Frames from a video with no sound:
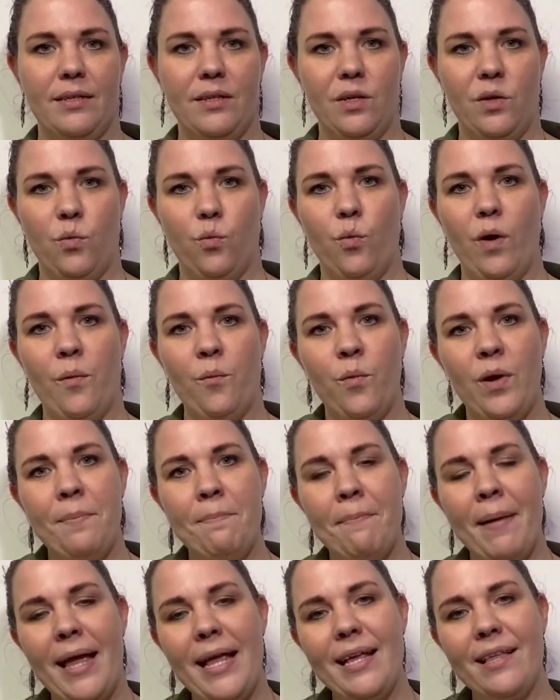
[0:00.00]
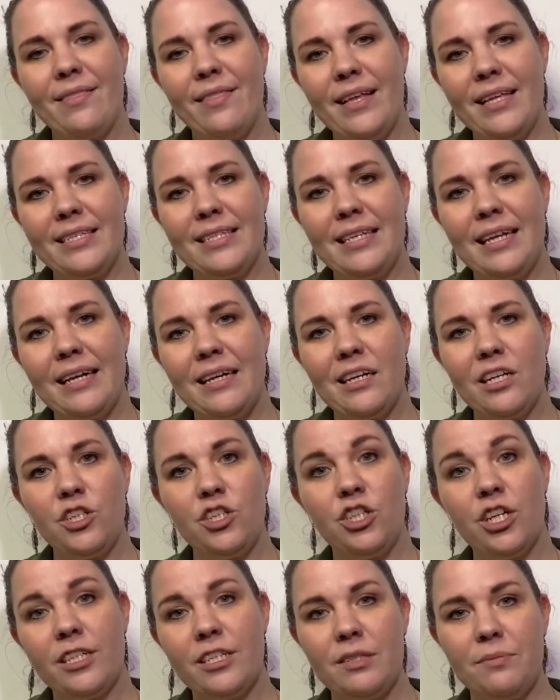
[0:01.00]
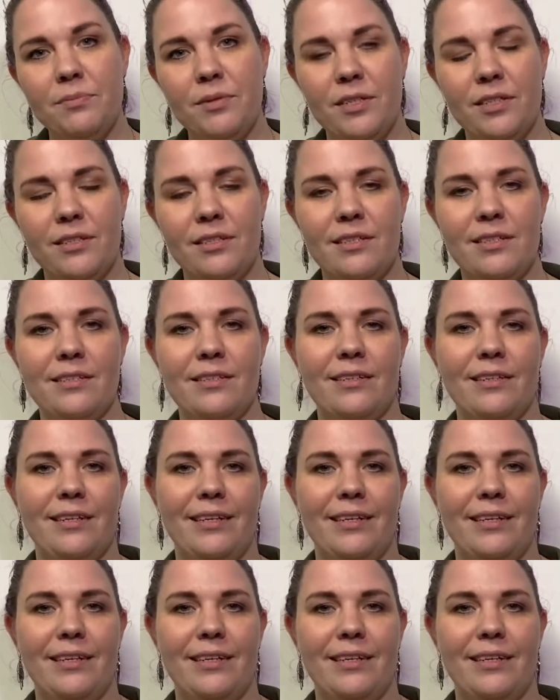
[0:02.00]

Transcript: When we make these little adjustments,